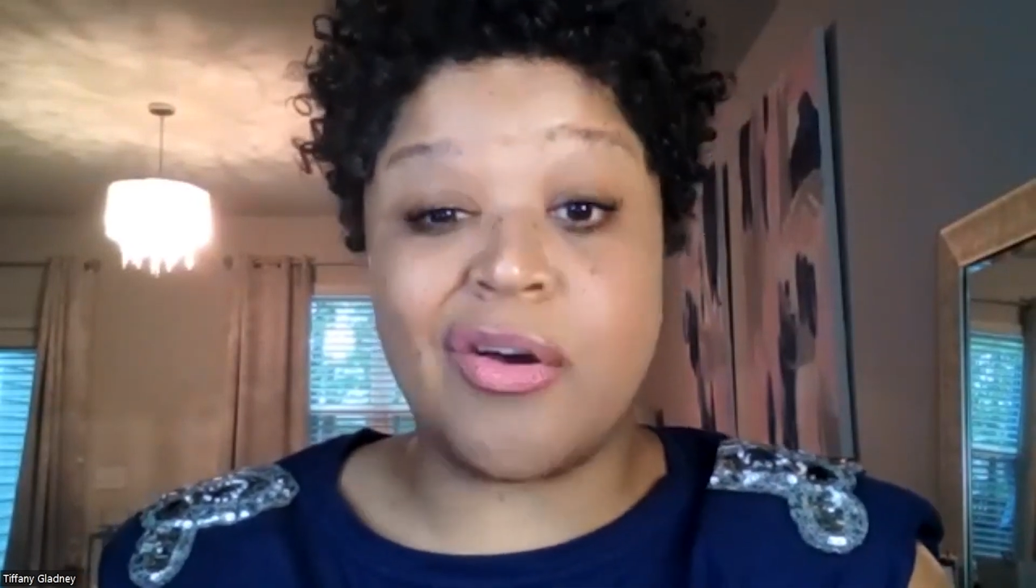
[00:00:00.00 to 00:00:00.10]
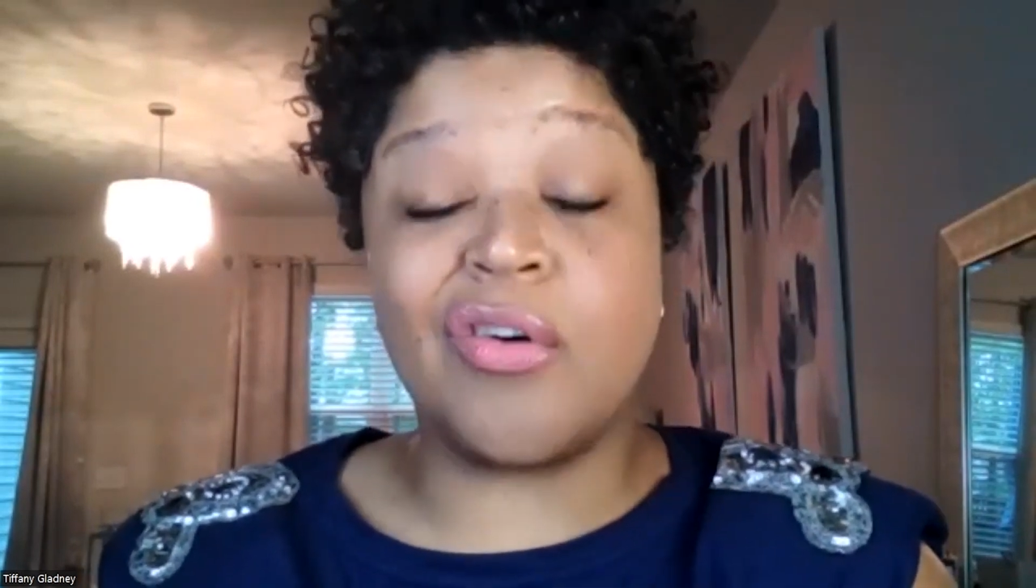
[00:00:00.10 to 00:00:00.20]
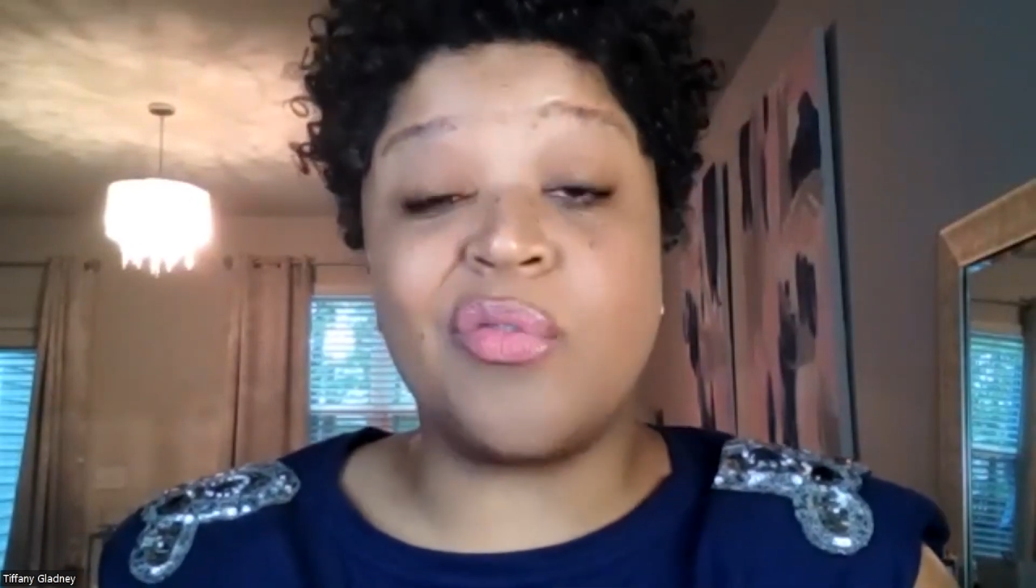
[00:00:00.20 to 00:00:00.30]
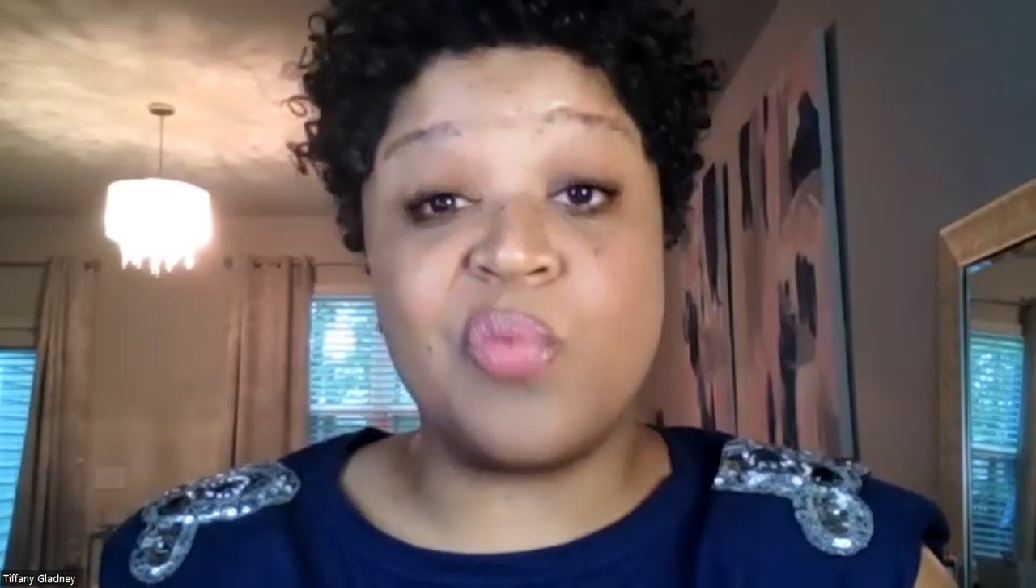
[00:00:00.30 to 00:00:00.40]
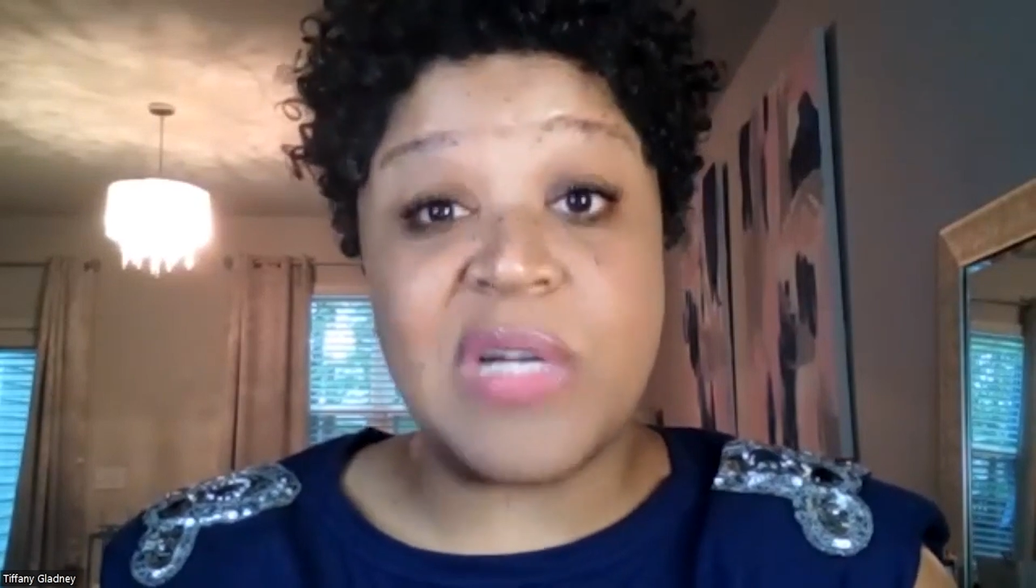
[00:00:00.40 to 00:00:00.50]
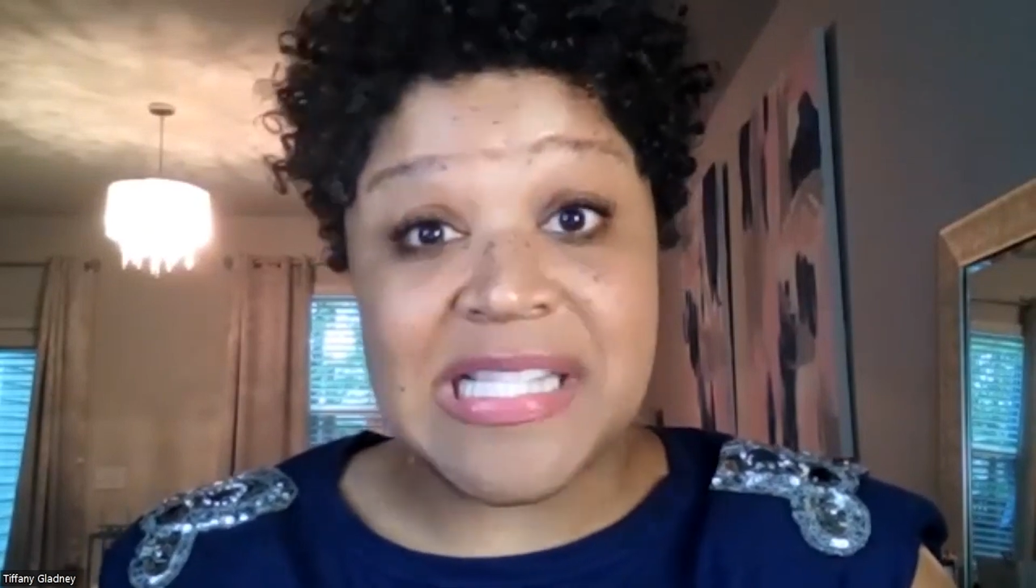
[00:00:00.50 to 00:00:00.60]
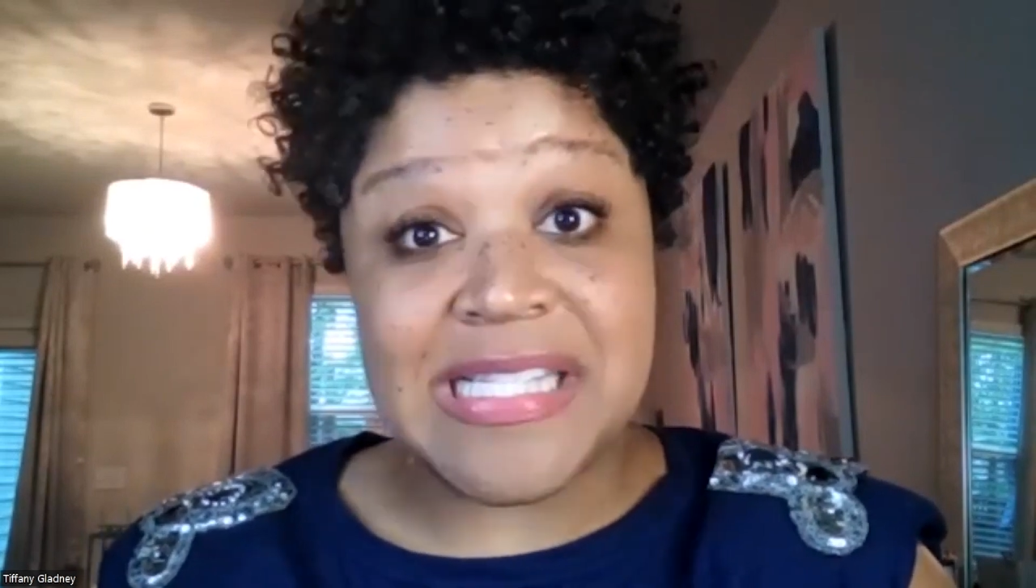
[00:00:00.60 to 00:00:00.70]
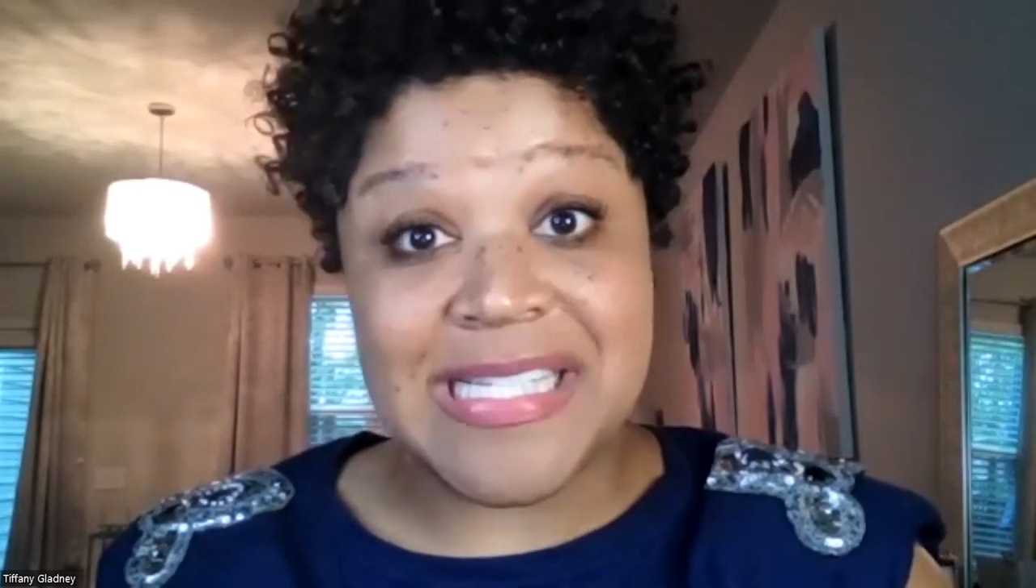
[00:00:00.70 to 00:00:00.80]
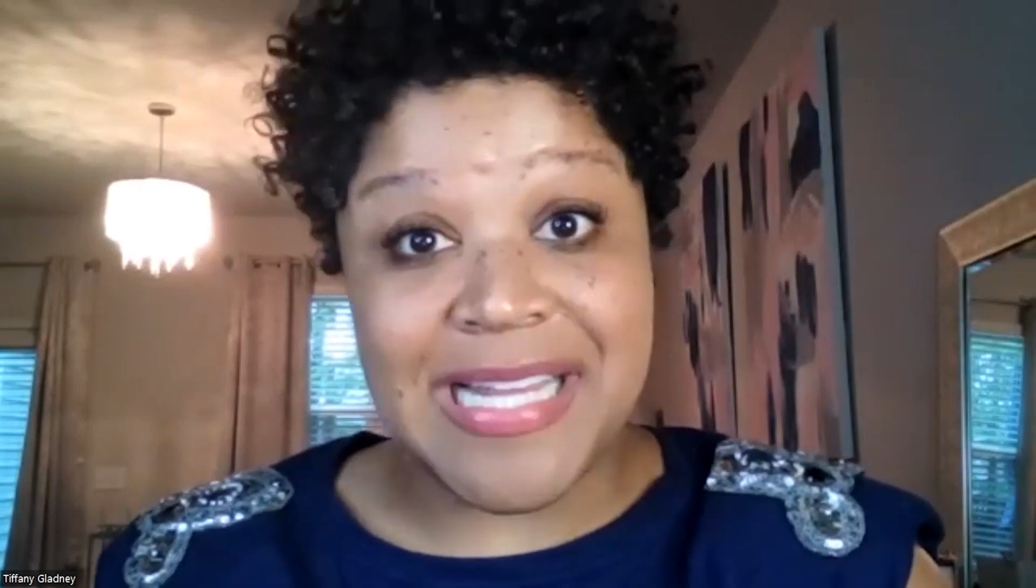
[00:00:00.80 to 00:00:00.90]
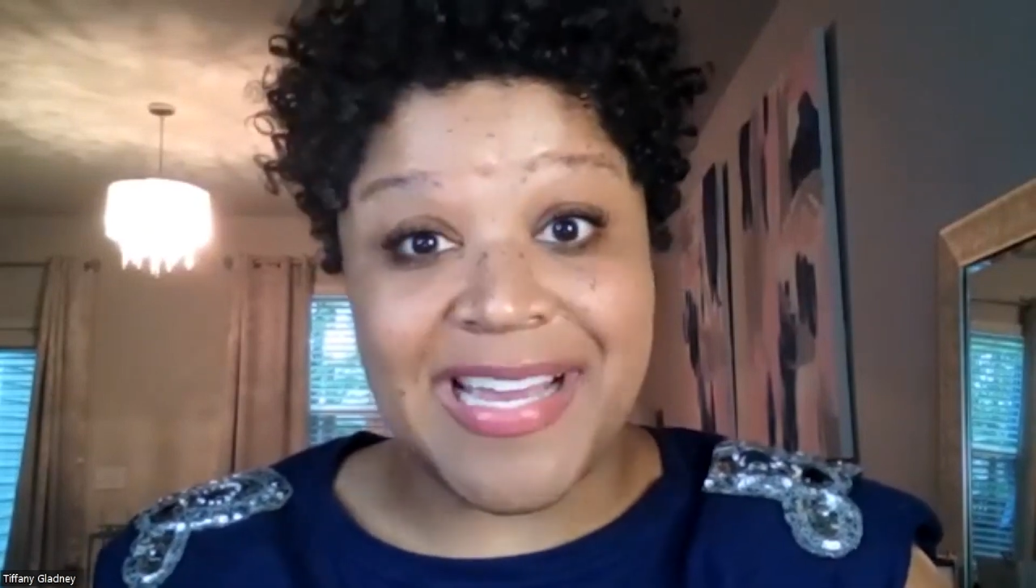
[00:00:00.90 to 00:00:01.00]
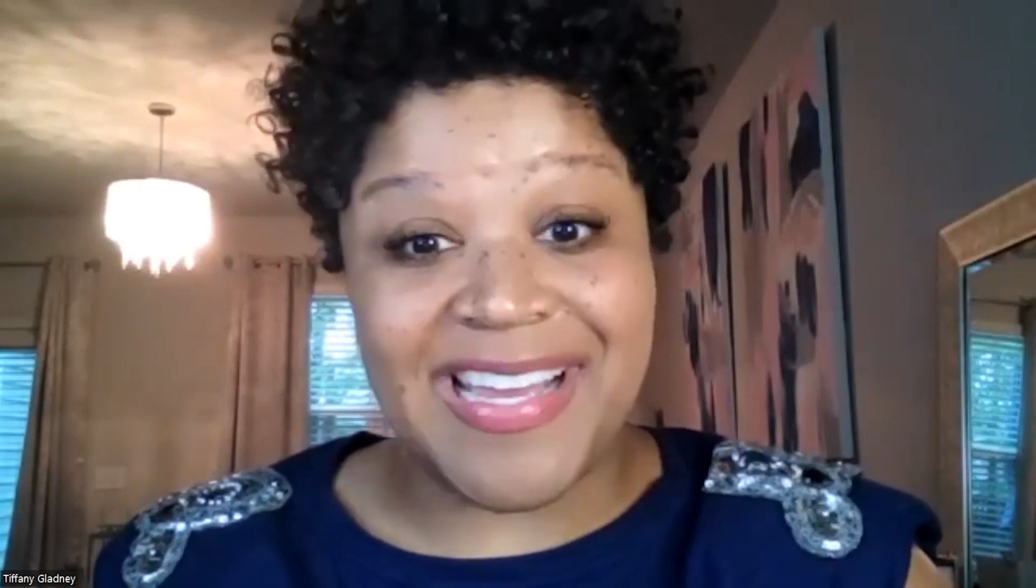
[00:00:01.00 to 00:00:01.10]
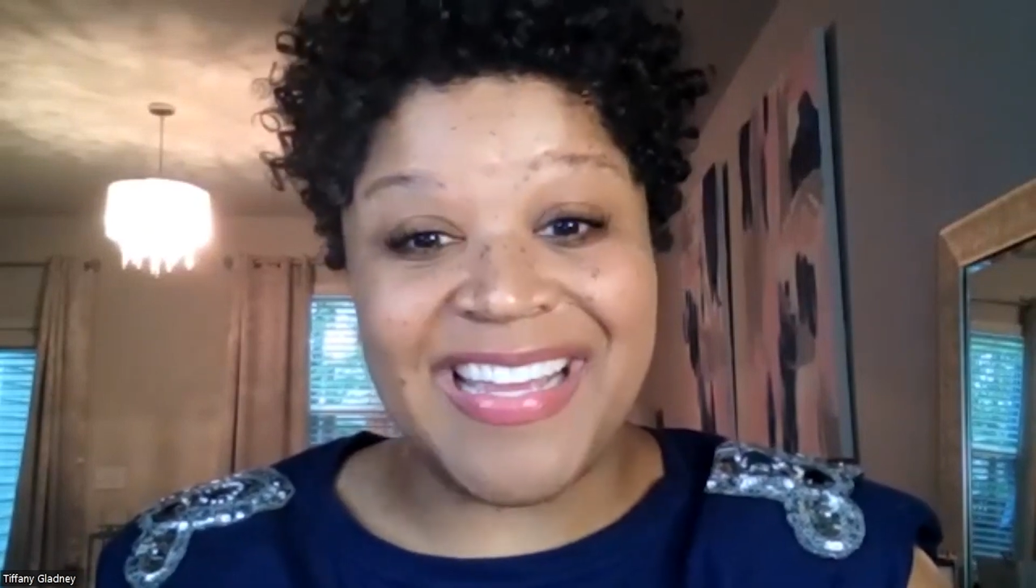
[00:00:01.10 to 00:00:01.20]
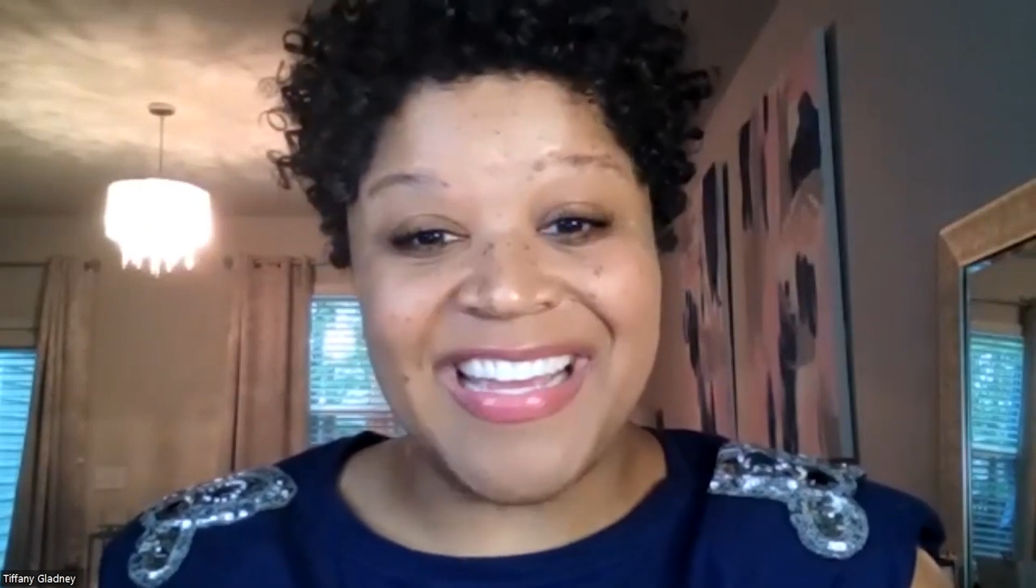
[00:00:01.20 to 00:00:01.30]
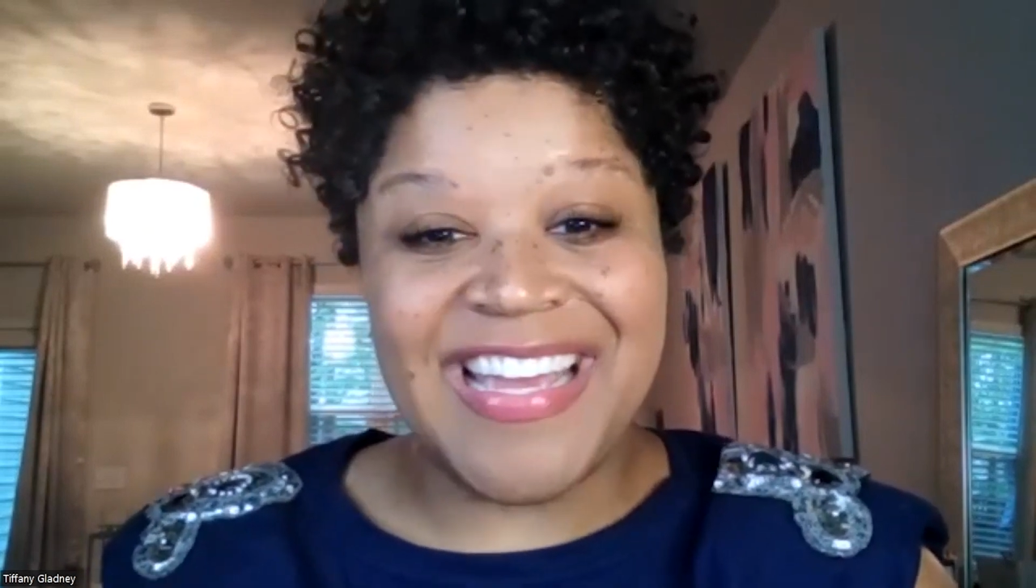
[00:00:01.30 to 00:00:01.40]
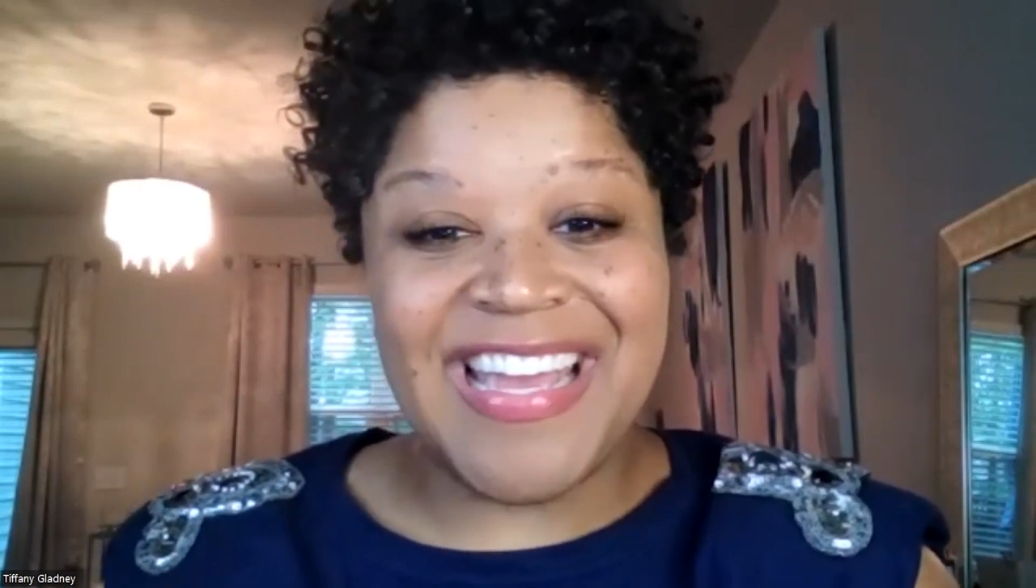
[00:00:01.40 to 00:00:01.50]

on Wednesday